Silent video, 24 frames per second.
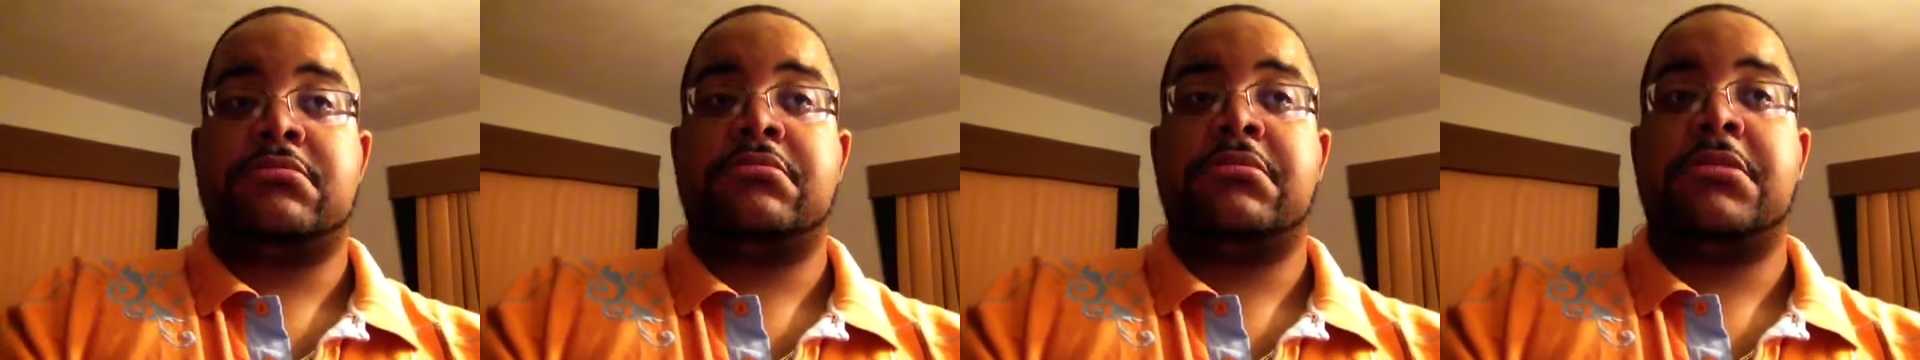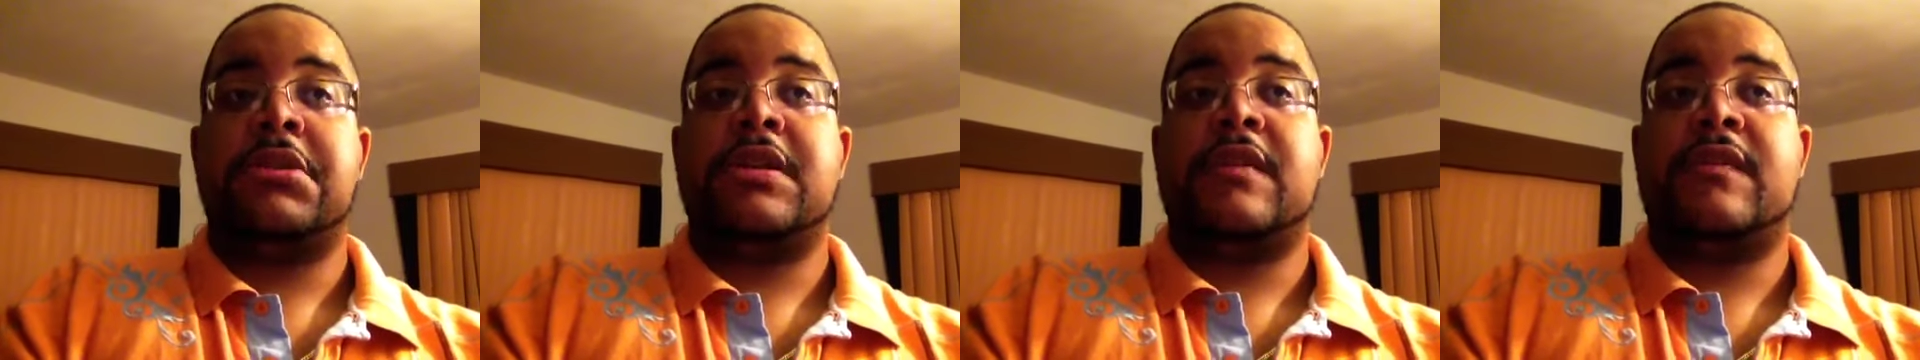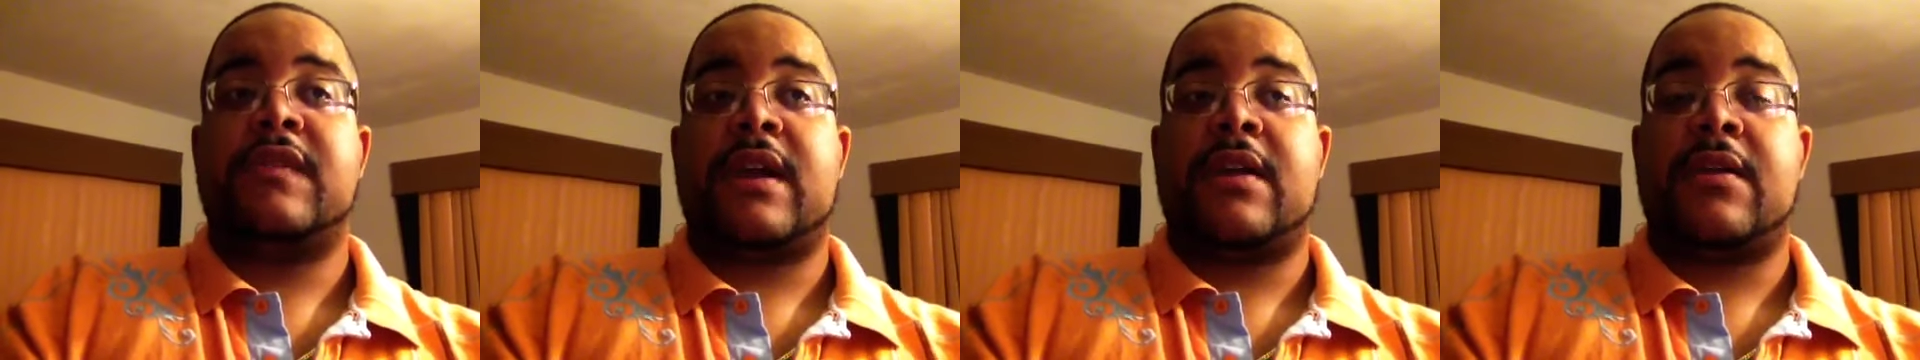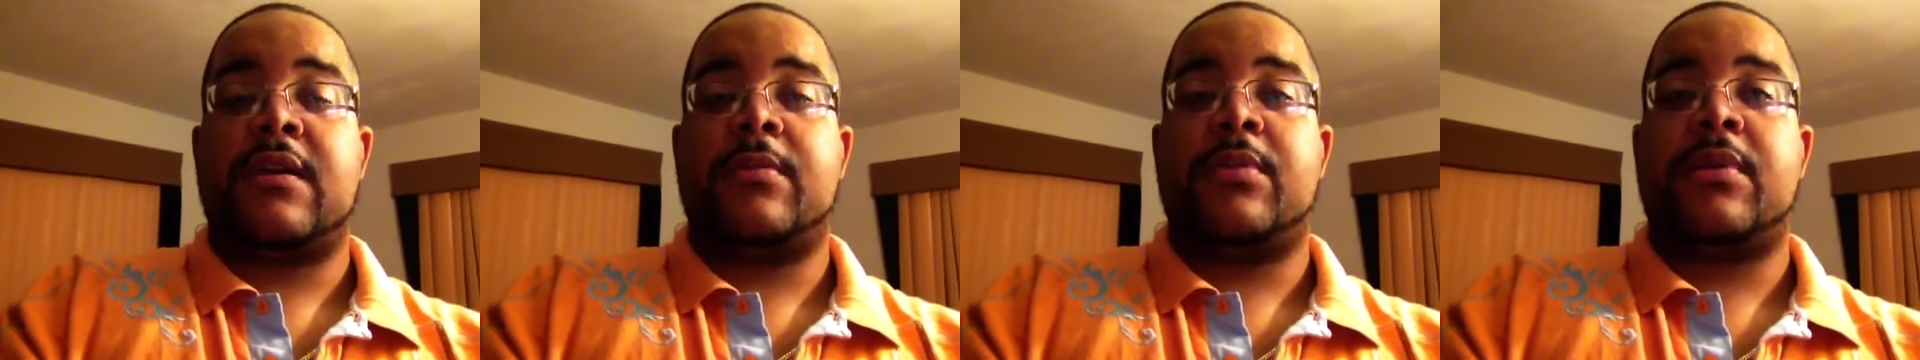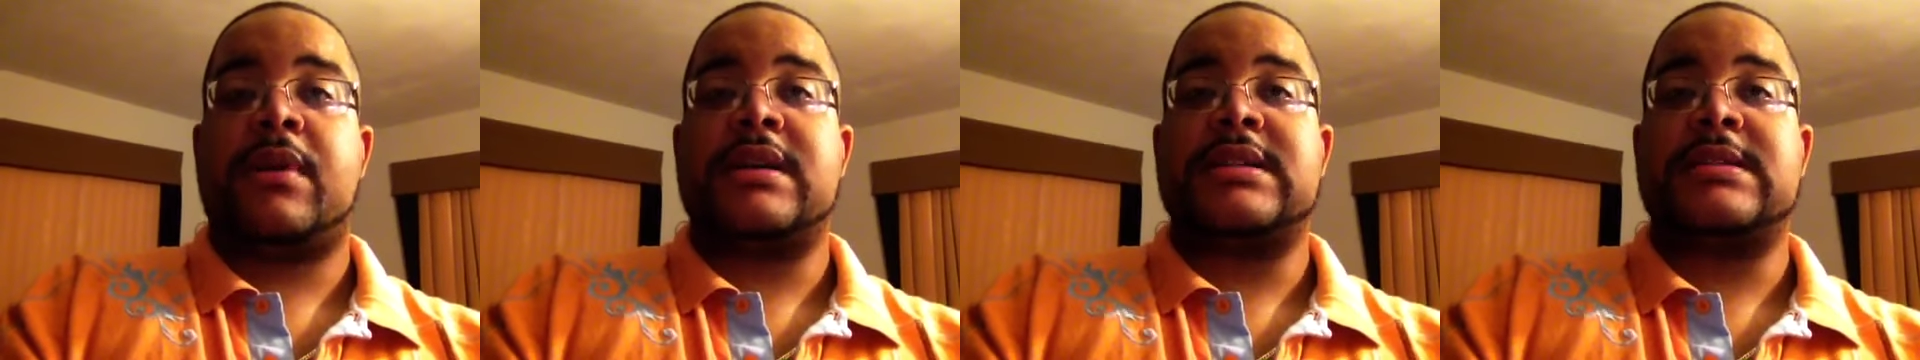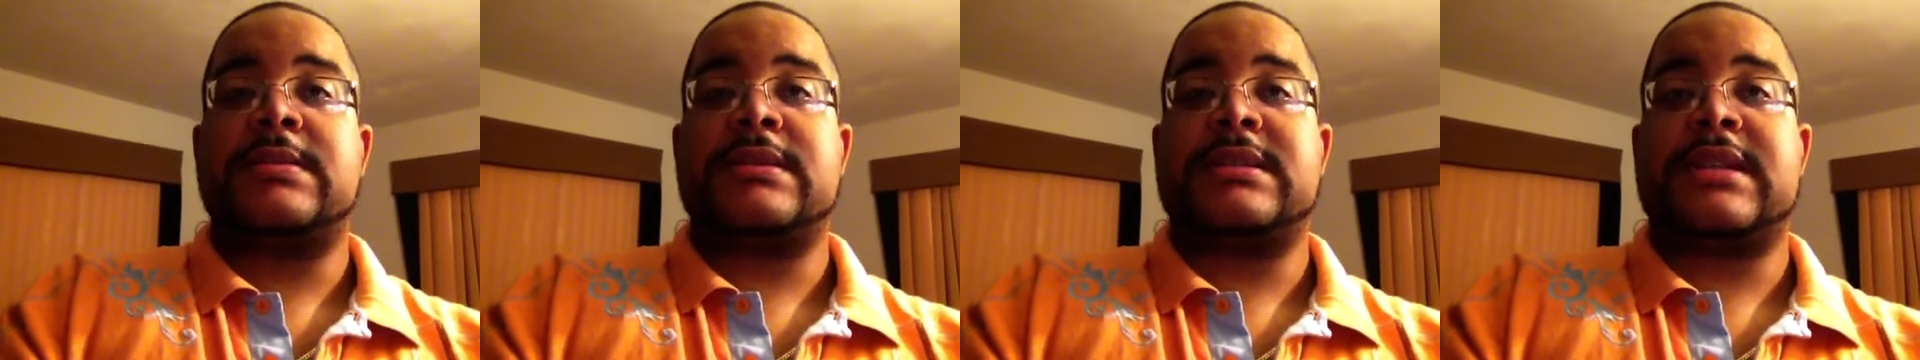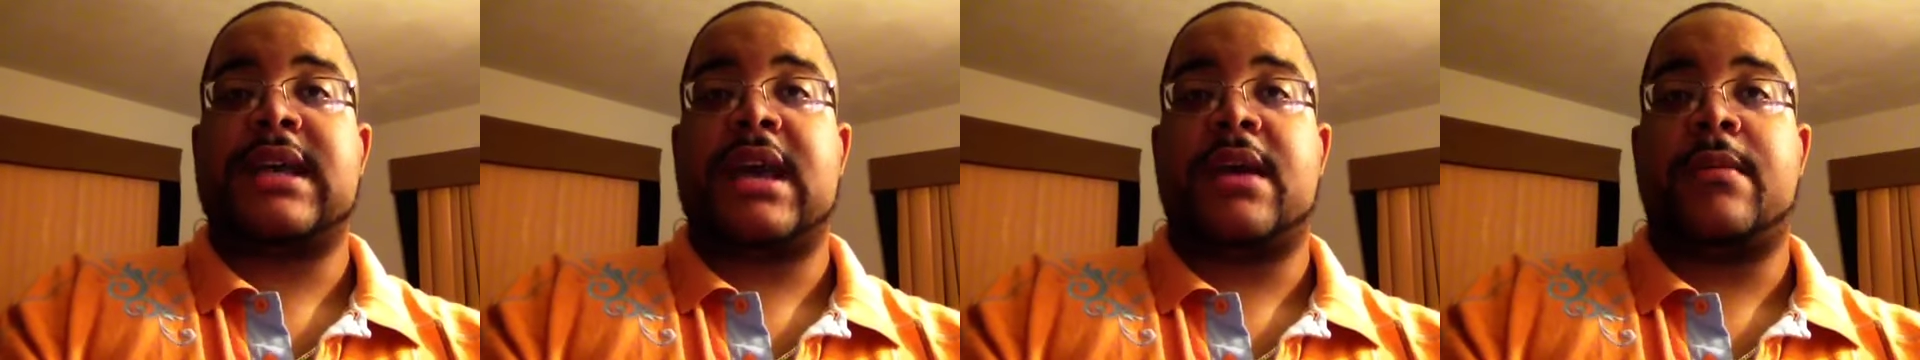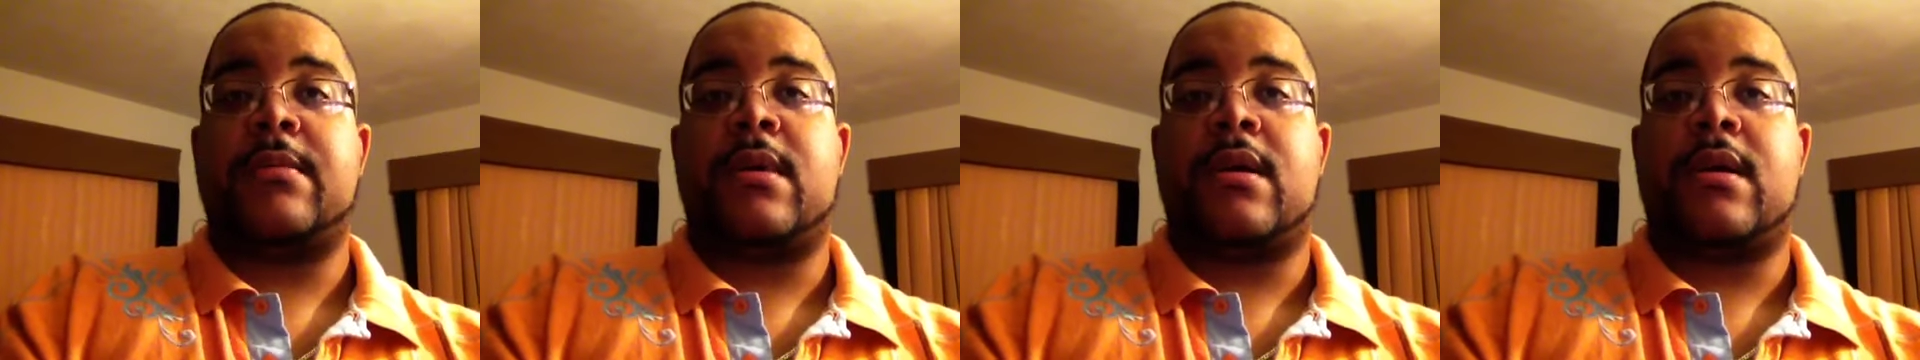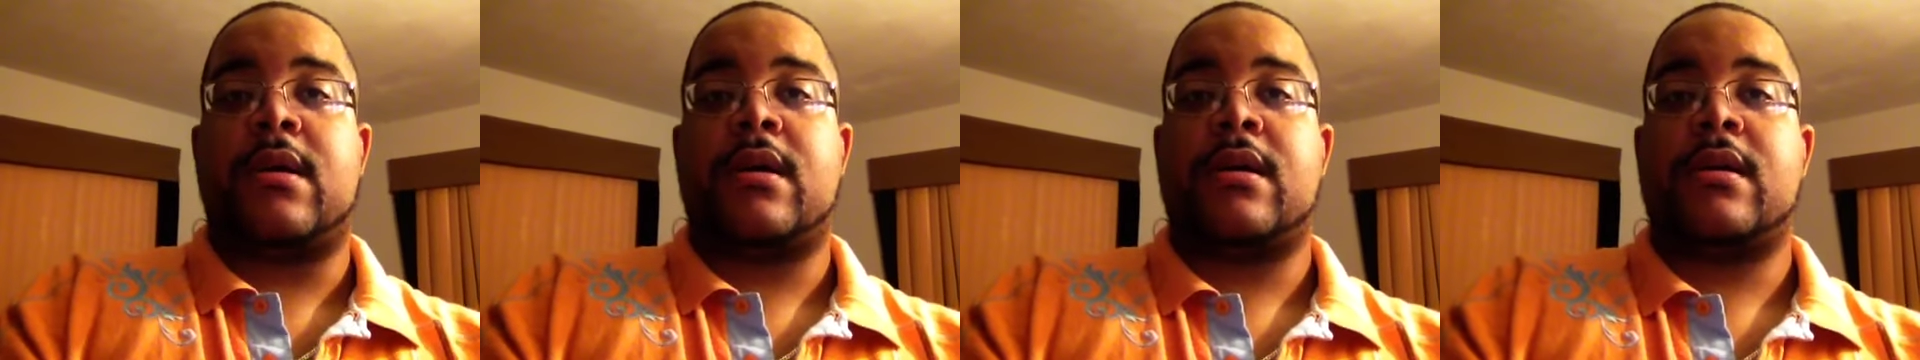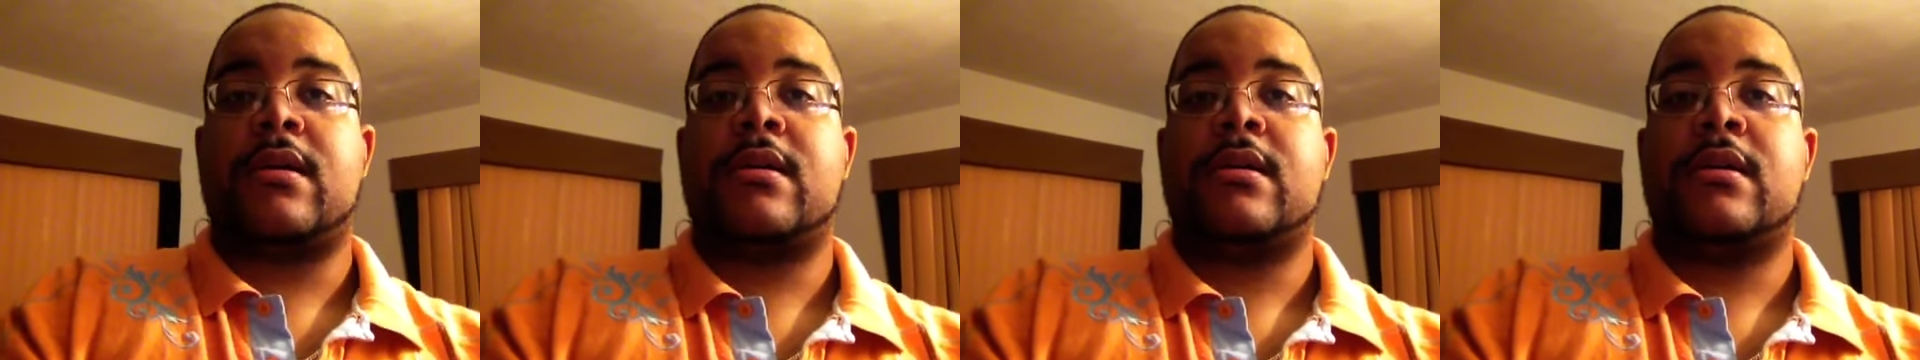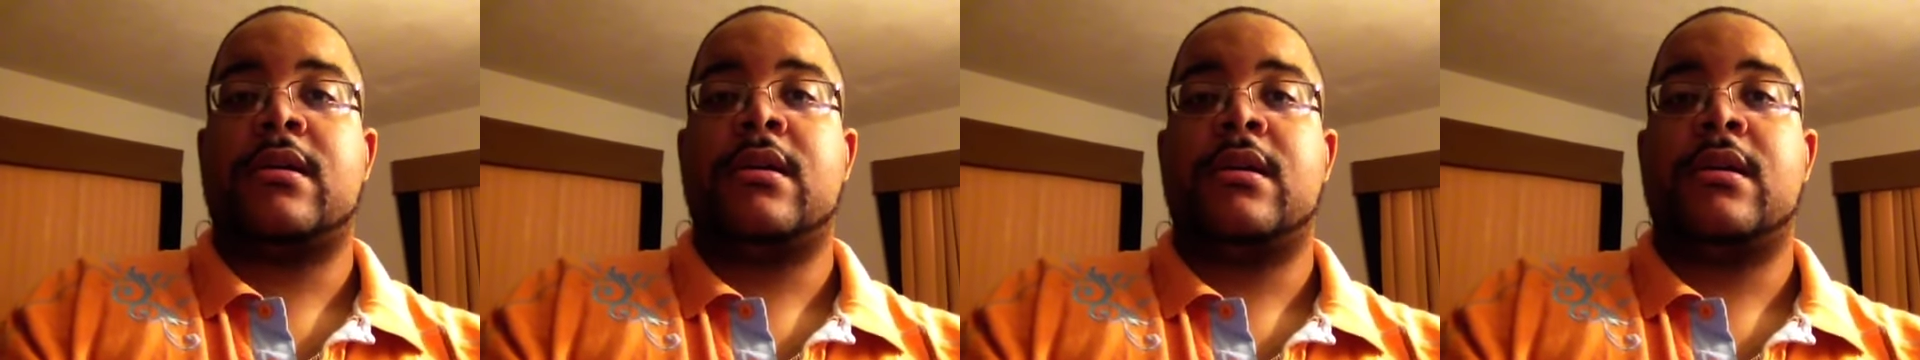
you know, very impressed with Tamar.